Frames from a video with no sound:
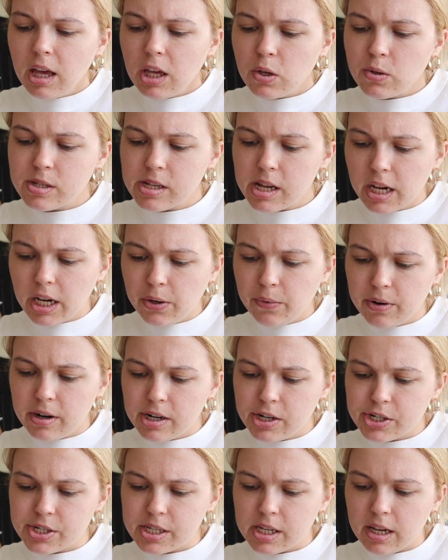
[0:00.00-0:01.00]
Use it anywhere
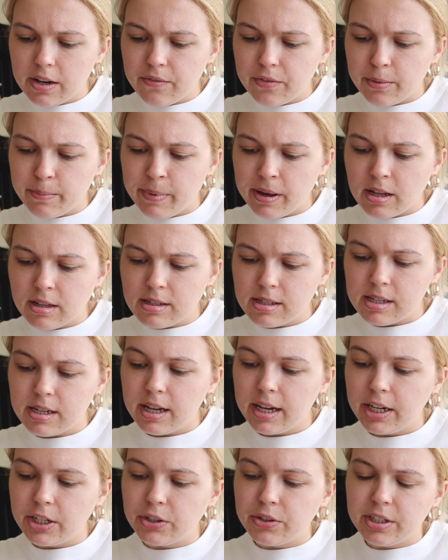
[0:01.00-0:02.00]
on your skin for balance and
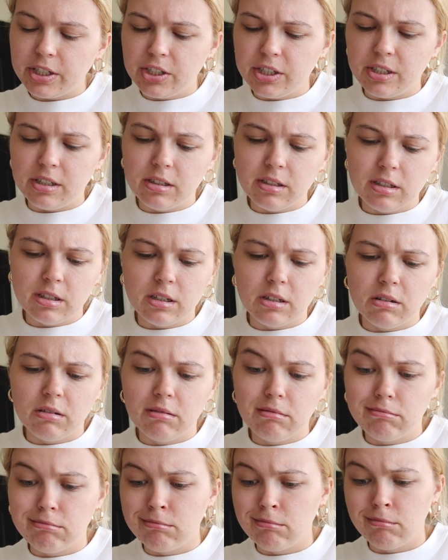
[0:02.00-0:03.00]
hydration.
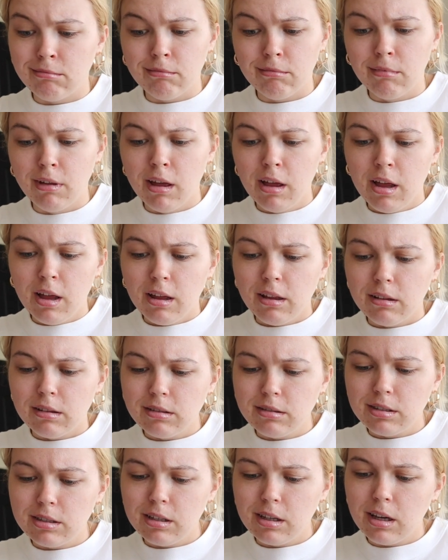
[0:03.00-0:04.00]
So
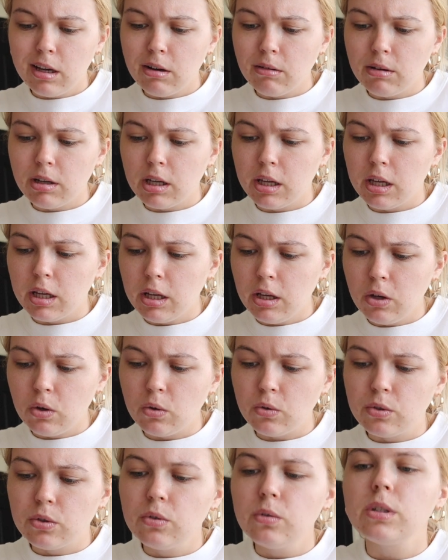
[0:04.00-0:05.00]
let's see how it
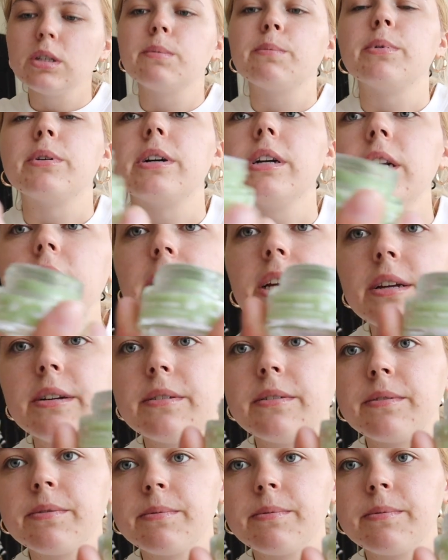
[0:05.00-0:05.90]
goes. Oh, it's pretty.